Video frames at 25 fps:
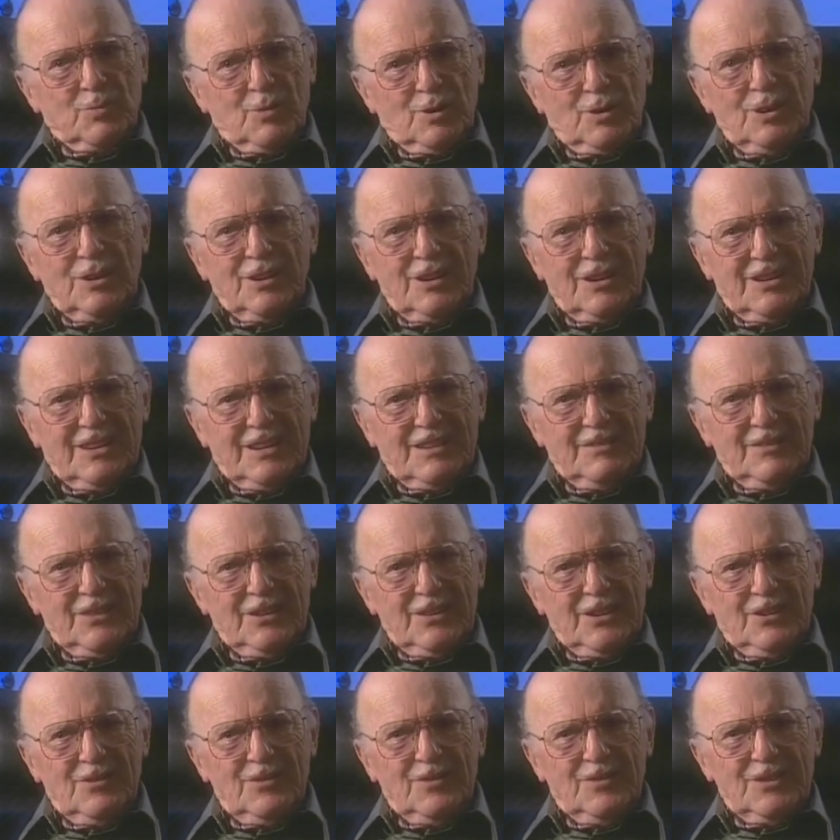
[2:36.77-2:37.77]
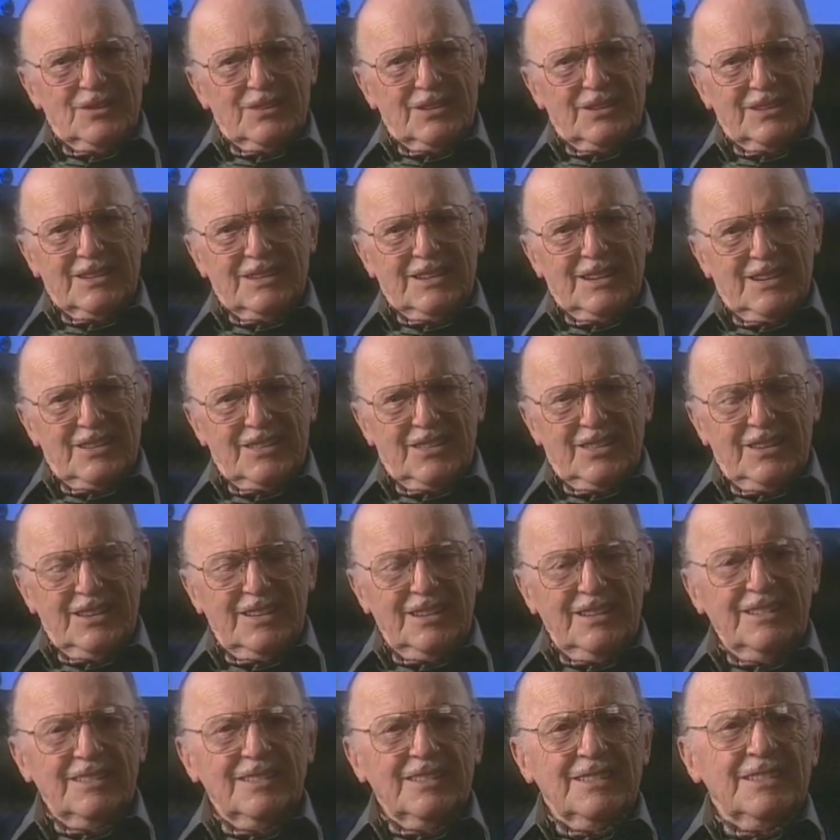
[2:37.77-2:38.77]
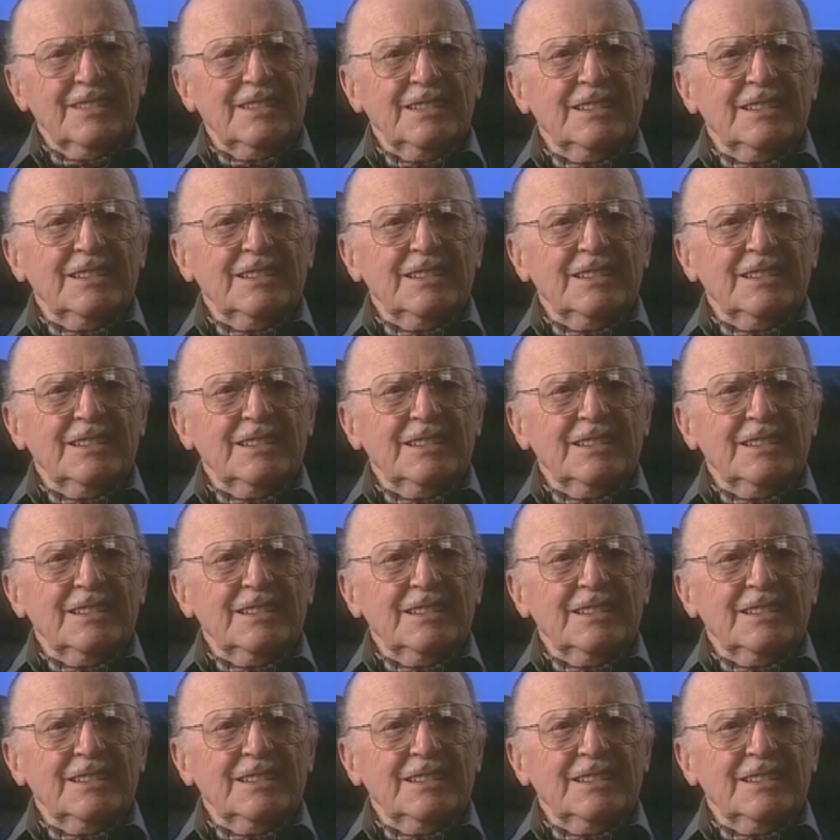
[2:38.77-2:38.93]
work given over to nothing.